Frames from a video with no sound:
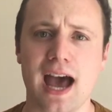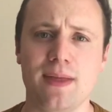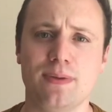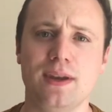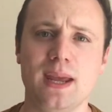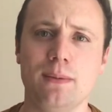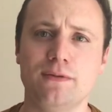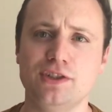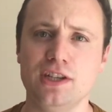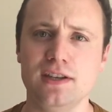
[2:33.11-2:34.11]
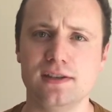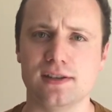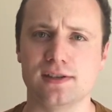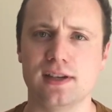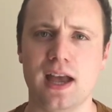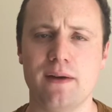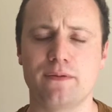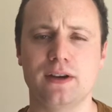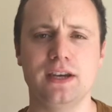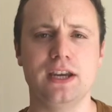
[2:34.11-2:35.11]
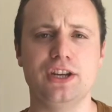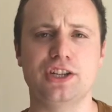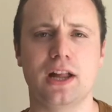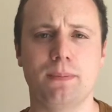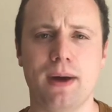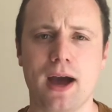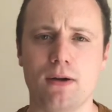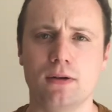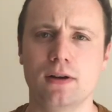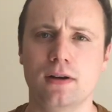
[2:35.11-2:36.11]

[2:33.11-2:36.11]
at the name of Jesus, every knee shall bow.